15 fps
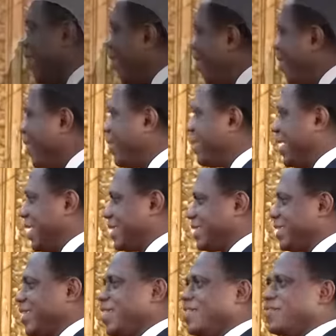all that
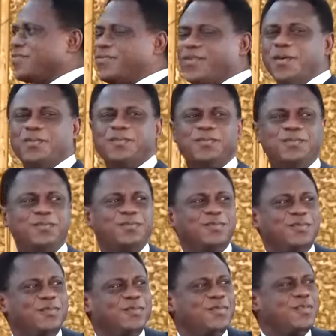from
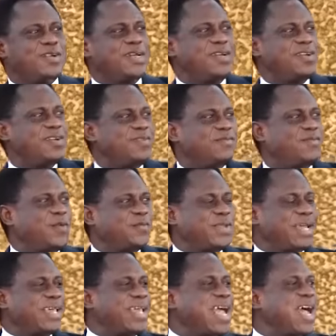from the
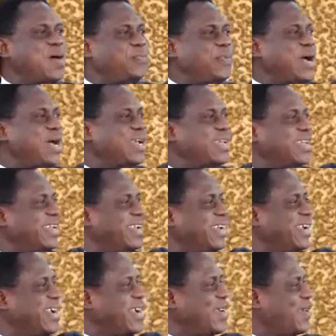car park
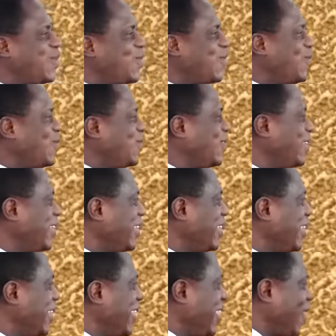hello
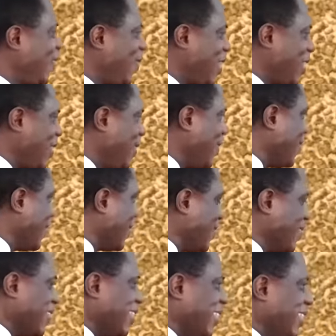how are you
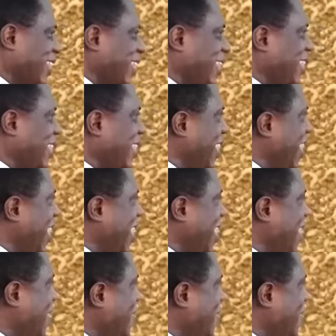um,